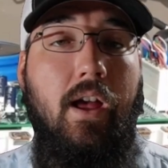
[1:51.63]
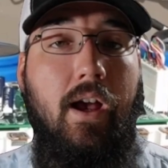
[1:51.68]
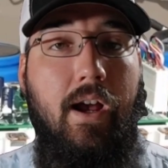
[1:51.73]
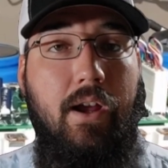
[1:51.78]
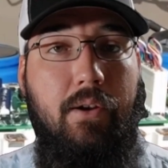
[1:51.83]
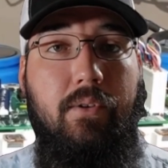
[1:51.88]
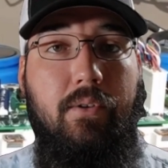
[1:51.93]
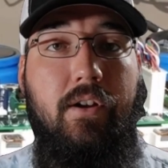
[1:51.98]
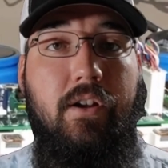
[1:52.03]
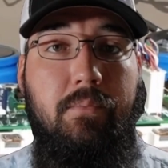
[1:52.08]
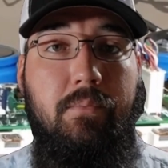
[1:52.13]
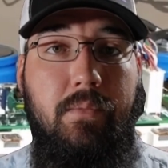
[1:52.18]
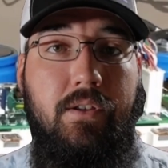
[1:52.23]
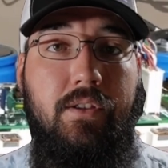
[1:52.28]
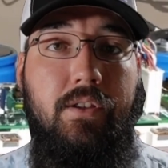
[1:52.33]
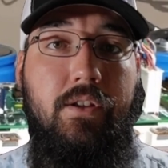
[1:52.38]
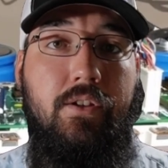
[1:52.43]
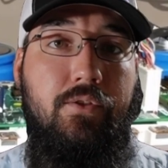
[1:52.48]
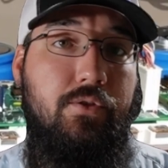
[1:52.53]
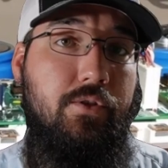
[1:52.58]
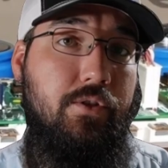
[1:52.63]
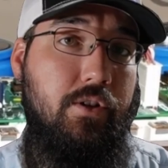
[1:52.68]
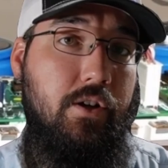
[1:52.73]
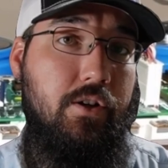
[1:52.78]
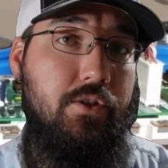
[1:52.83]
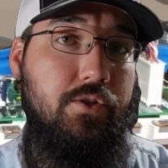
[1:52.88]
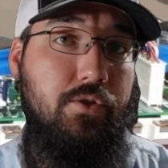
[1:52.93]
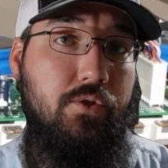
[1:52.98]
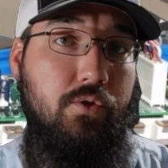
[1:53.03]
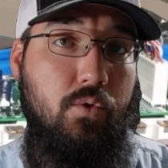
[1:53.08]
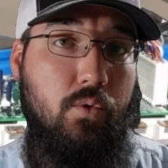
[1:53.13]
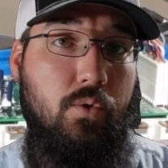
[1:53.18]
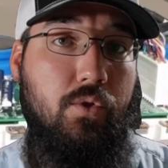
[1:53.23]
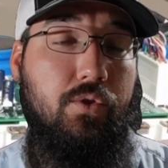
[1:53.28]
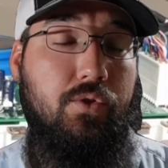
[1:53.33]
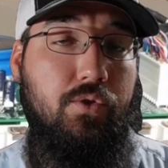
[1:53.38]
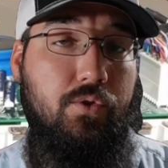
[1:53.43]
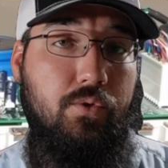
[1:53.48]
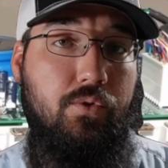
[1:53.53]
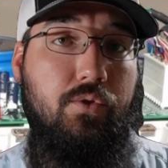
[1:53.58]
I'd recommend the introduction
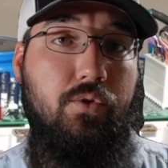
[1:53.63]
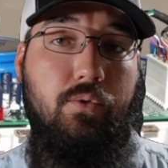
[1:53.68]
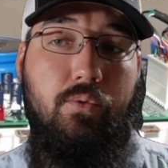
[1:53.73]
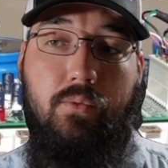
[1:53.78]
course to you.